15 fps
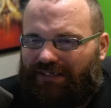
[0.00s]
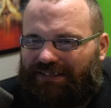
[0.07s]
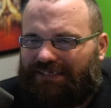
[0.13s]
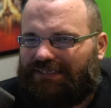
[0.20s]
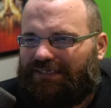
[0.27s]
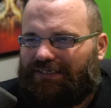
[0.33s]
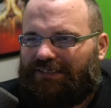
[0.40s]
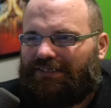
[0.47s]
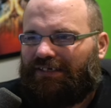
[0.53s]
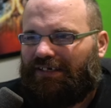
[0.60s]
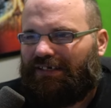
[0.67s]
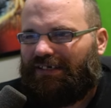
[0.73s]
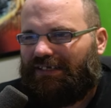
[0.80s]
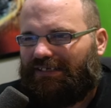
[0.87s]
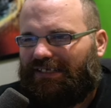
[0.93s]
this
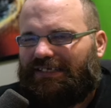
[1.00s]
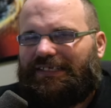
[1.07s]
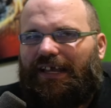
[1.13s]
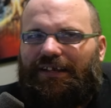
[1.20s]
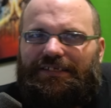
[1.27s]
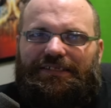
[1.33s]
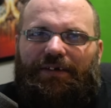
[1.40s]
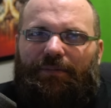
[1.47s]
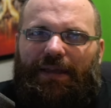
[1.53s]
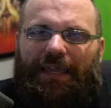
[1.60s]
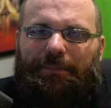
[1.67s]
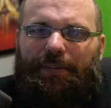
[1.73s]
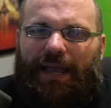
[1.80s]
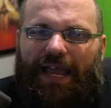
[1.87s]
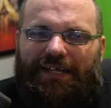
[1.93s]
kind of stuff I
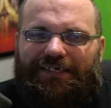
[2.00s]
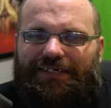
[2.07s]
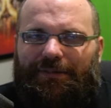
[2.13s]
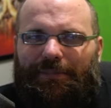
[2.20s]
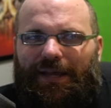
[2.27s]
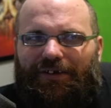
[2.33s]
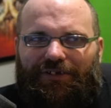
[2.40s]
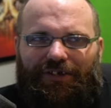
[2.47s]
get passionate about.